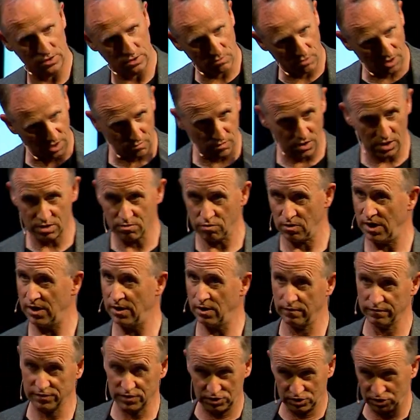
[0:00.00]
Grandma
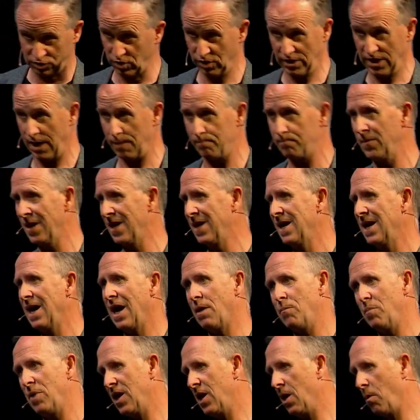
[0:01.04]
Kreithoff stood up
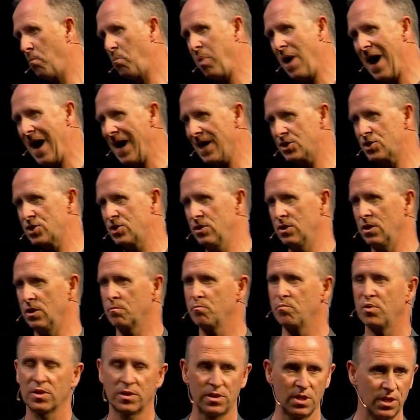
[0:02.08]
and made a passionate
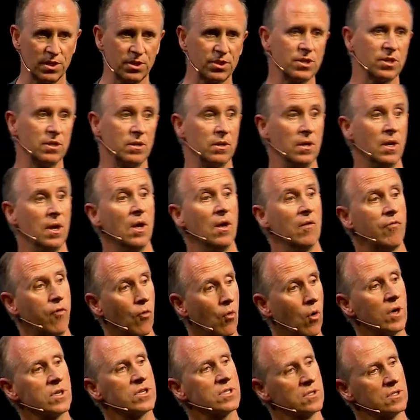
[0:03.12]
petition for
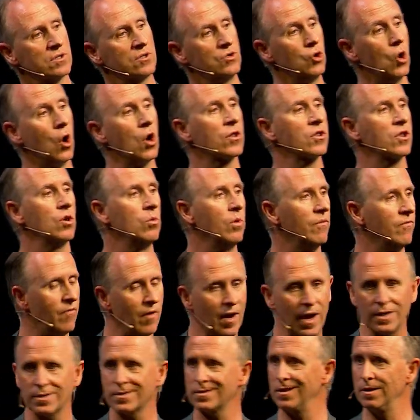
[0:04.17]
us not to
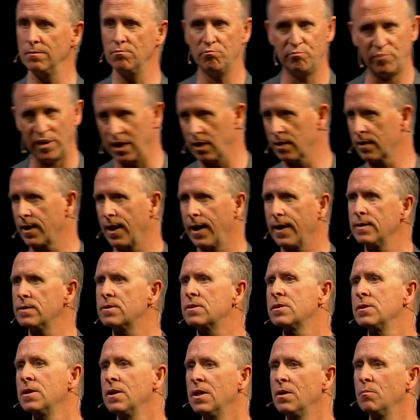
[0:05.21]
invest in
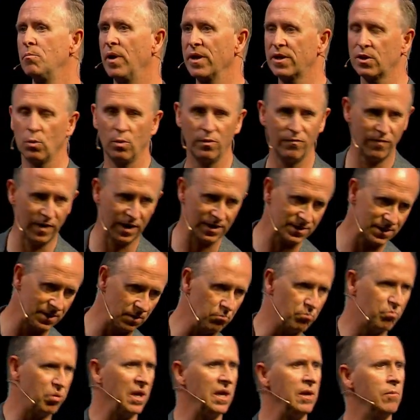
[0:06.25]
buildings, but to invest in
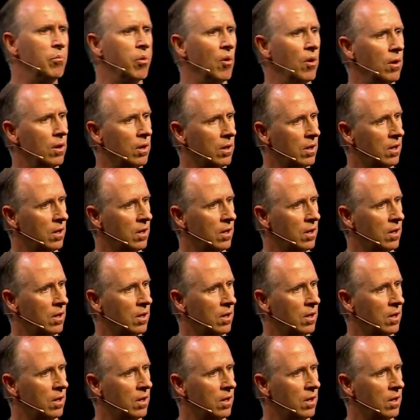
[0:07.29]
people.